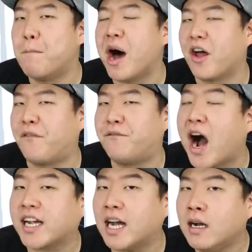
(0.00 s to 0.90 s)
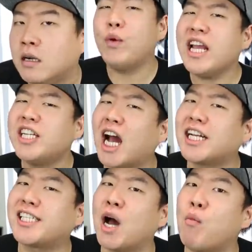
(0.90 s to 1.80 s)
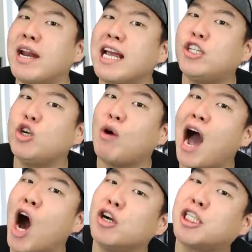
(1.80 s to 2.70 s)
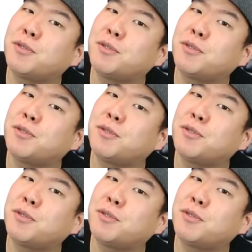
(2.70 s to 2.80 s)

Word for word: motherfucker. We shot someone into outer